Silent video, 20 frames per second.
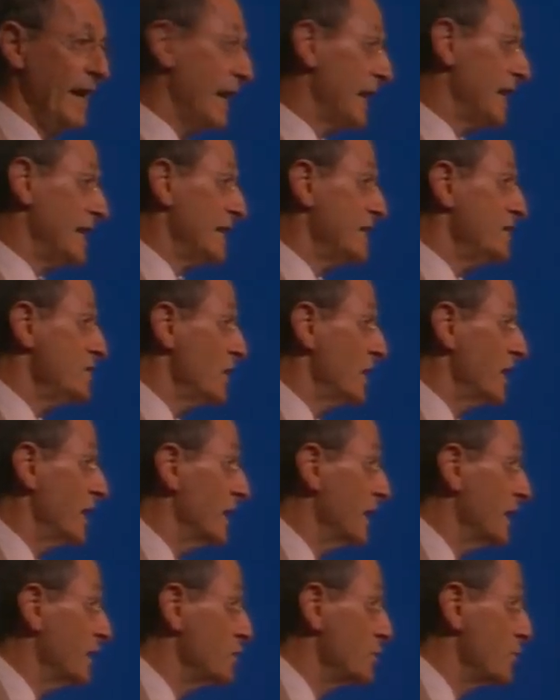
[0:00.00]
In India,
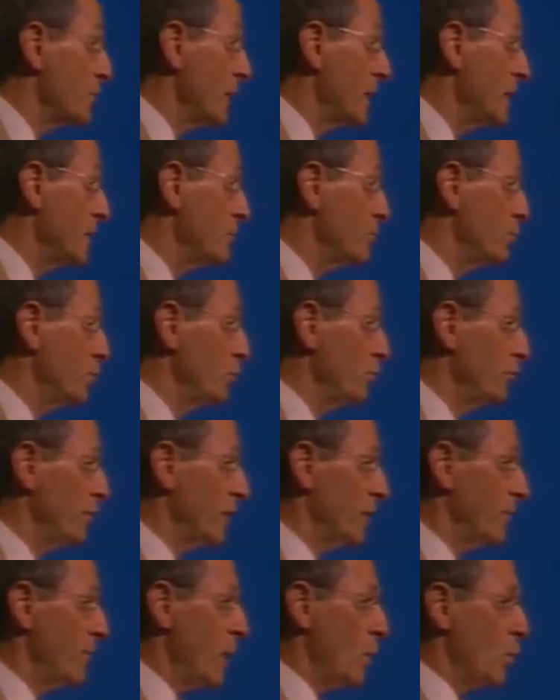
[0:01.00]
it's been
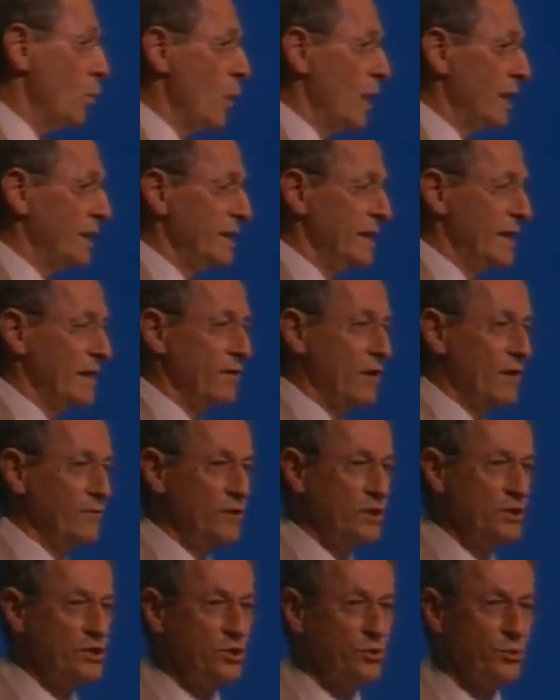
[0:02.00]
improving about one year
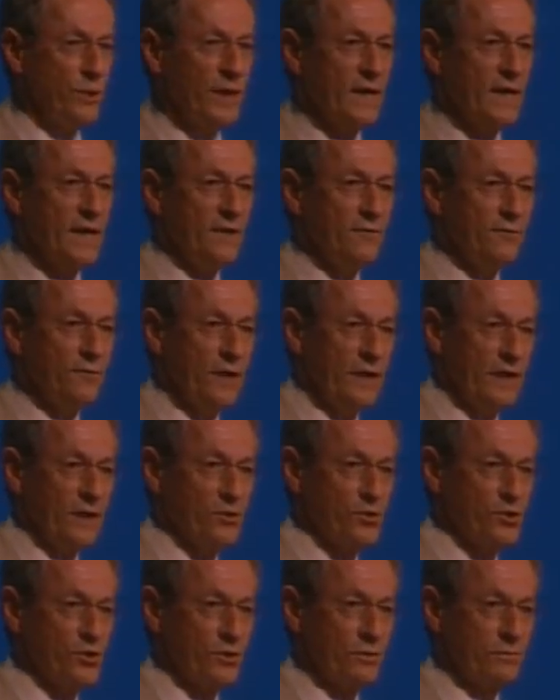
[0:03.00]
every two and a half
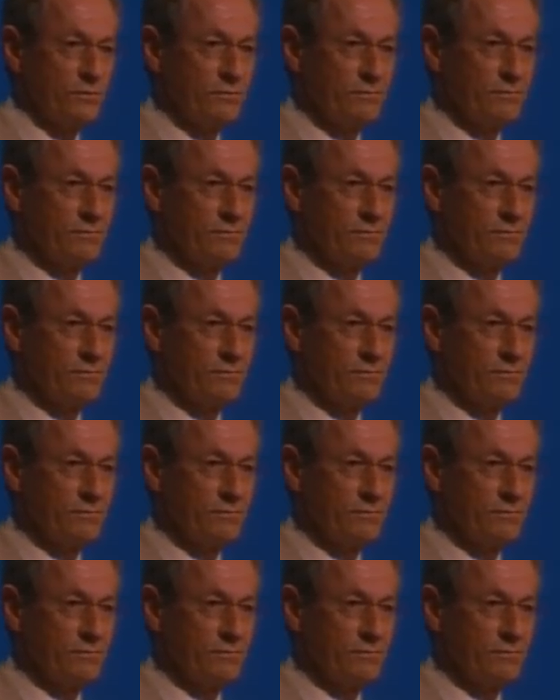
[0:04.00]
years.